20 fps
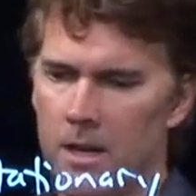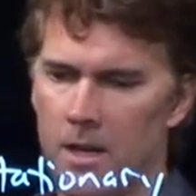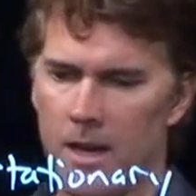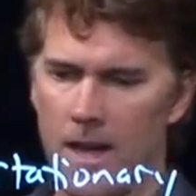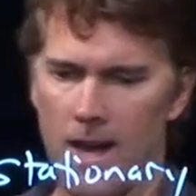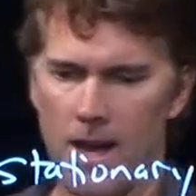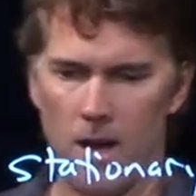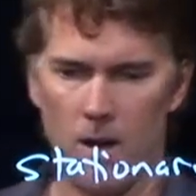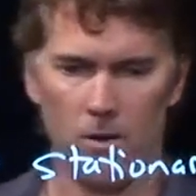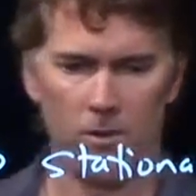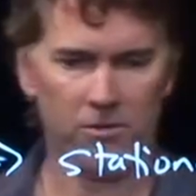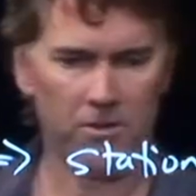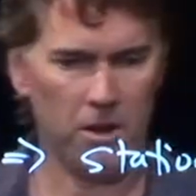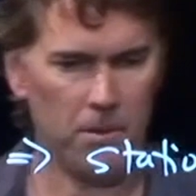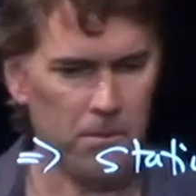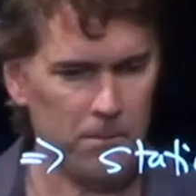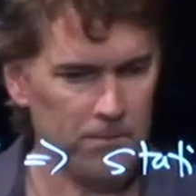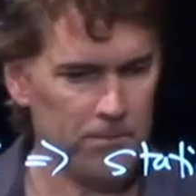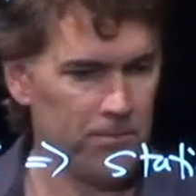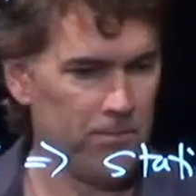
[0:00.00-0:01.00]
Now,
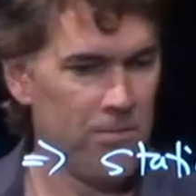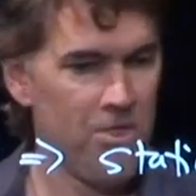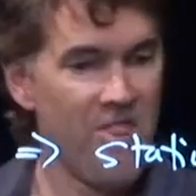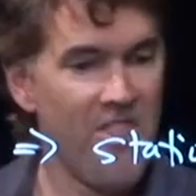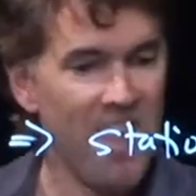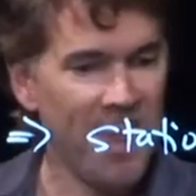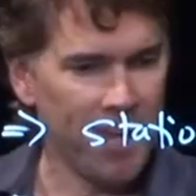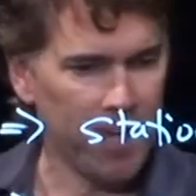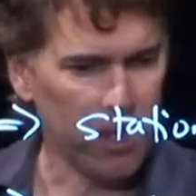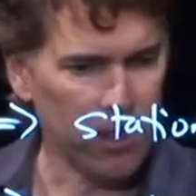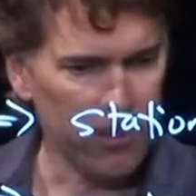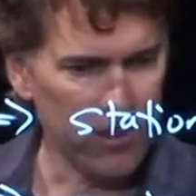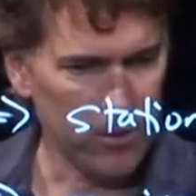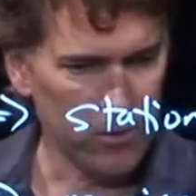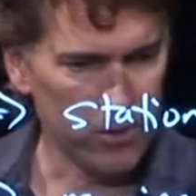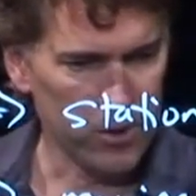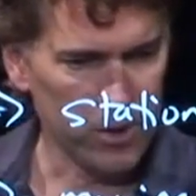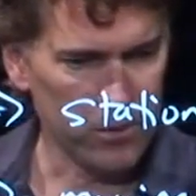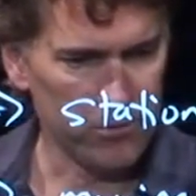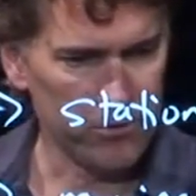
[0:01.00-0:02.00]
something
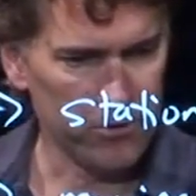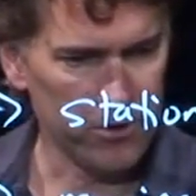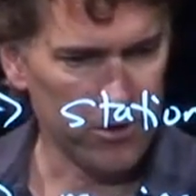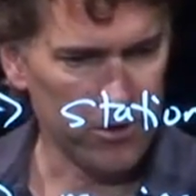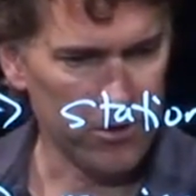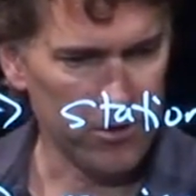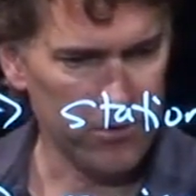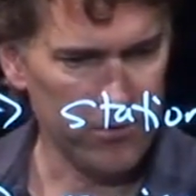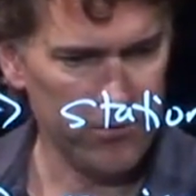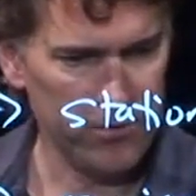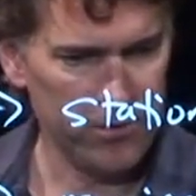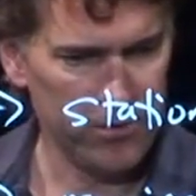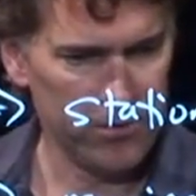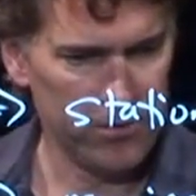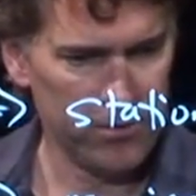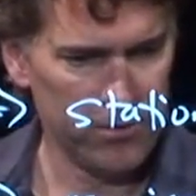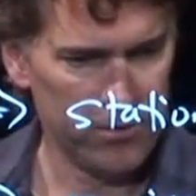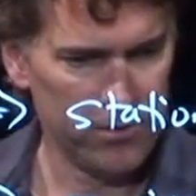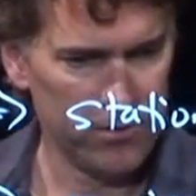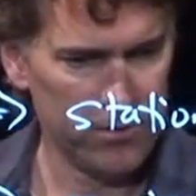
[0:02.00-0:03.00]
that we observe
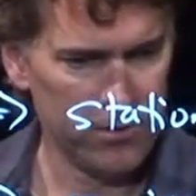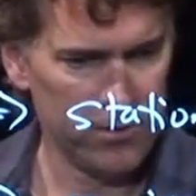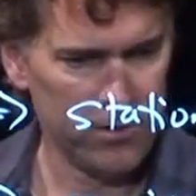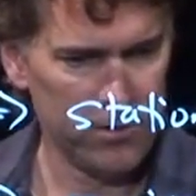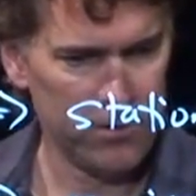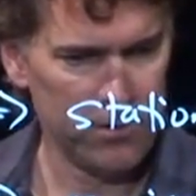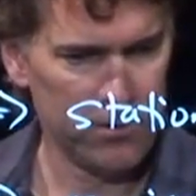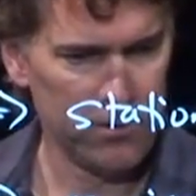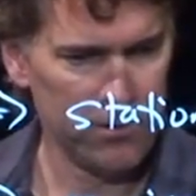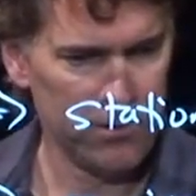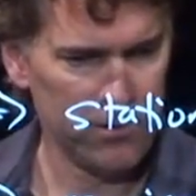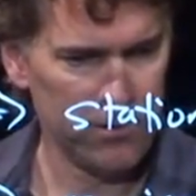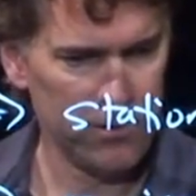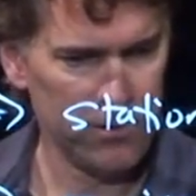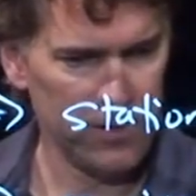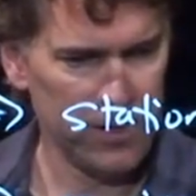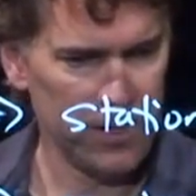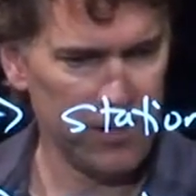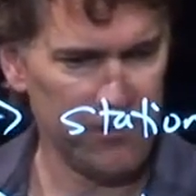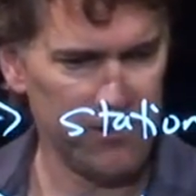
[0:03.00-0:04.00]

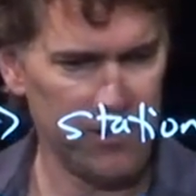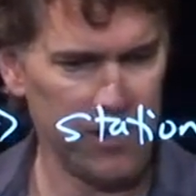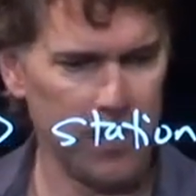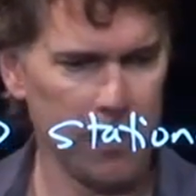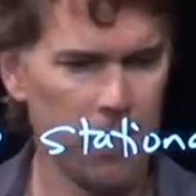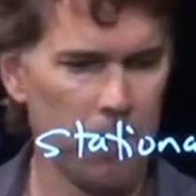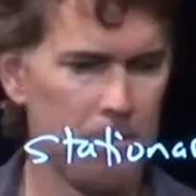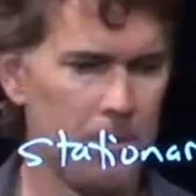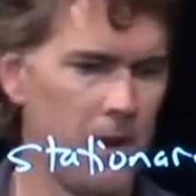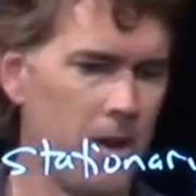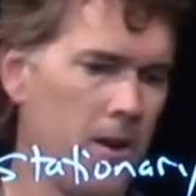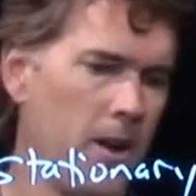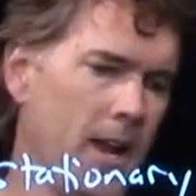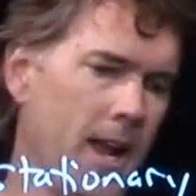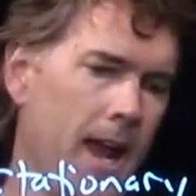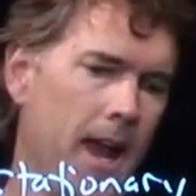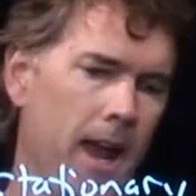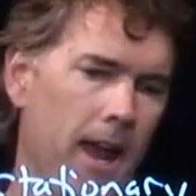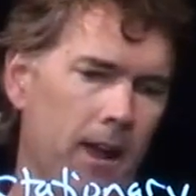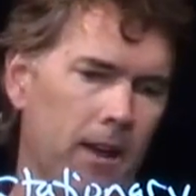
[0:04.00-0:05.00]
is sitting up there
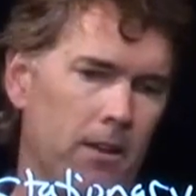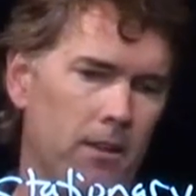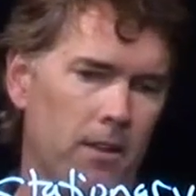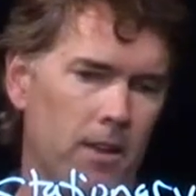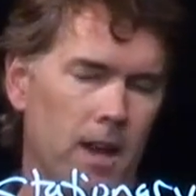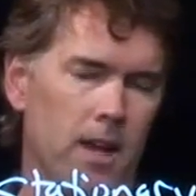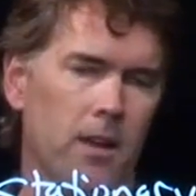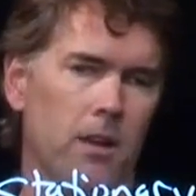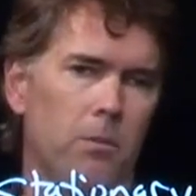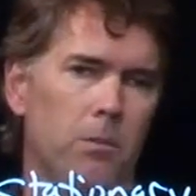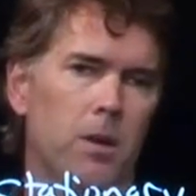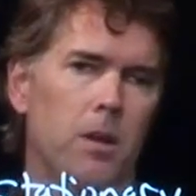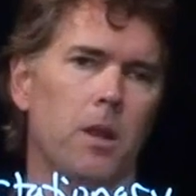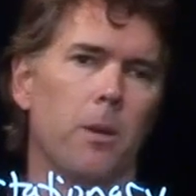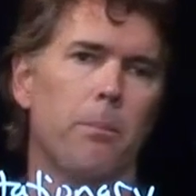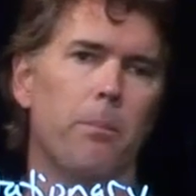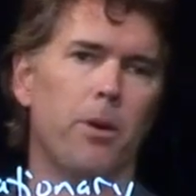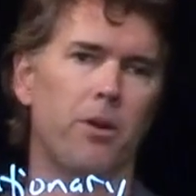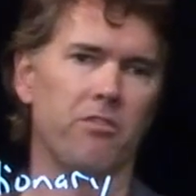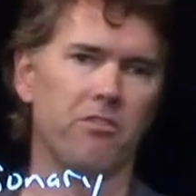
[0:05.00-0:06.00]
at A. That could be
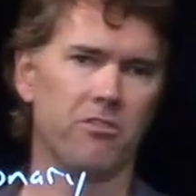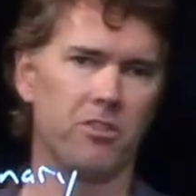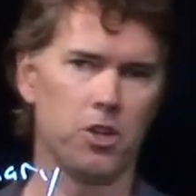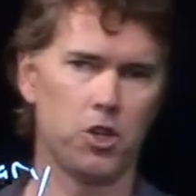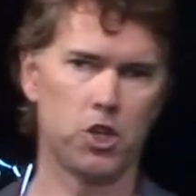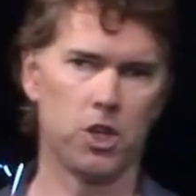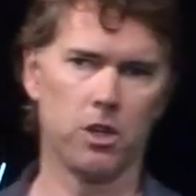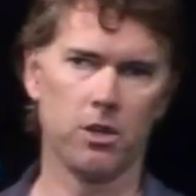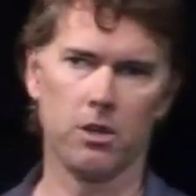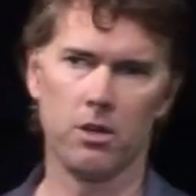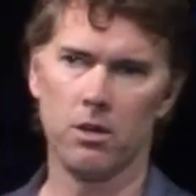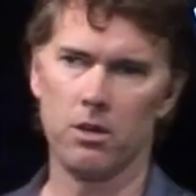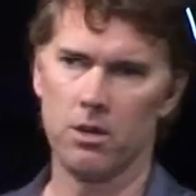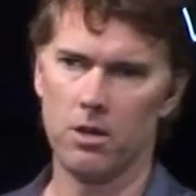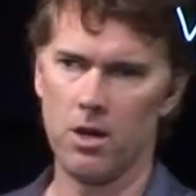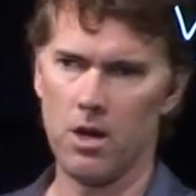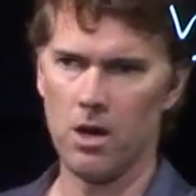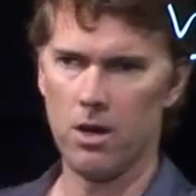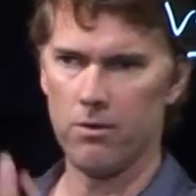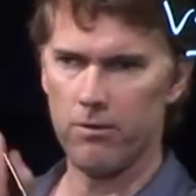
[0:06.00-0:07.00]
the position
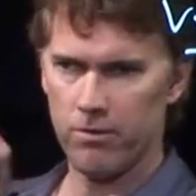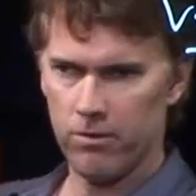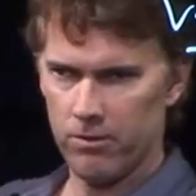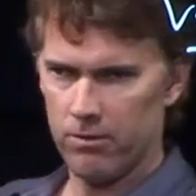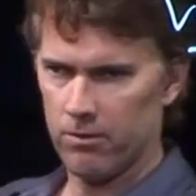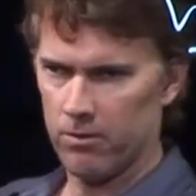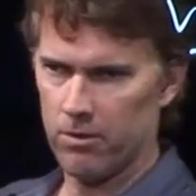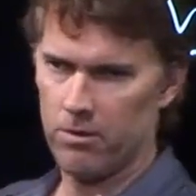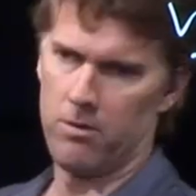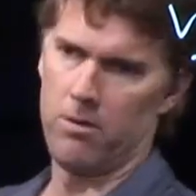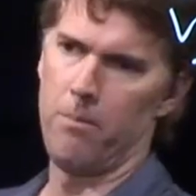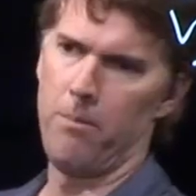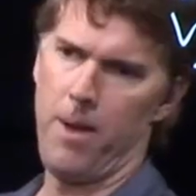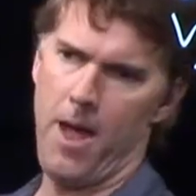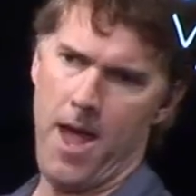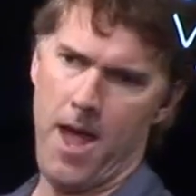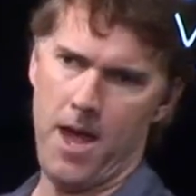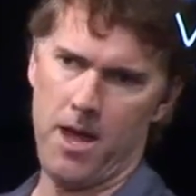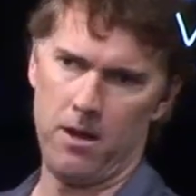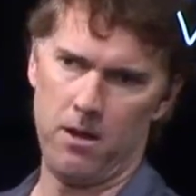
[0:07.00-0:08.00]
of the
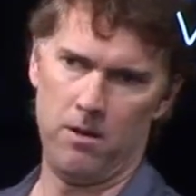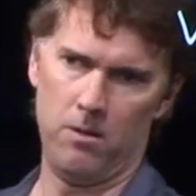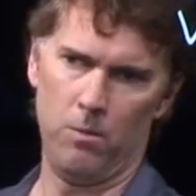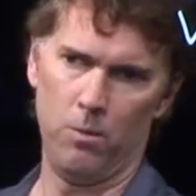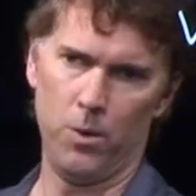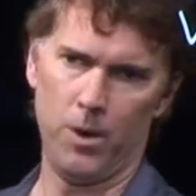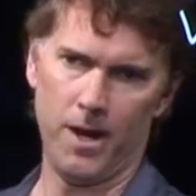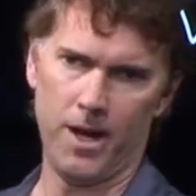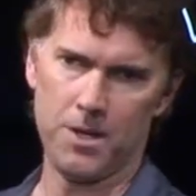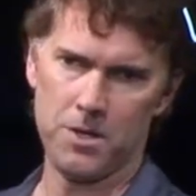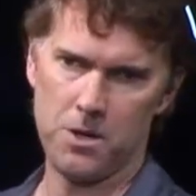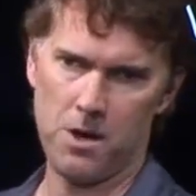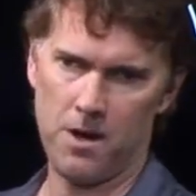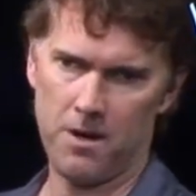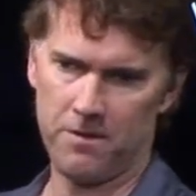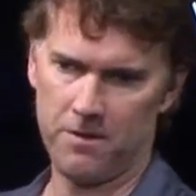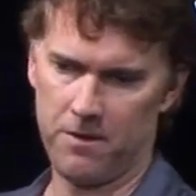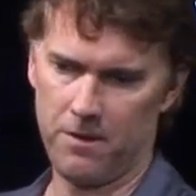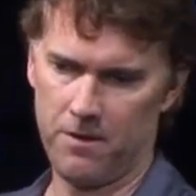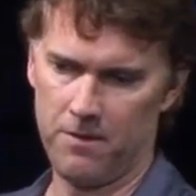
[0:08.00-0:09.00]
pen when I
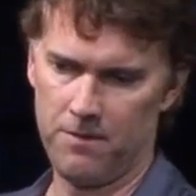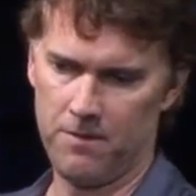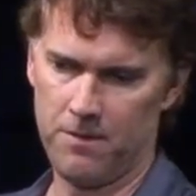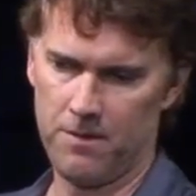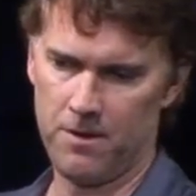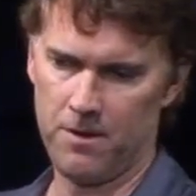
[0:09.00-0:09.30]
tossed it.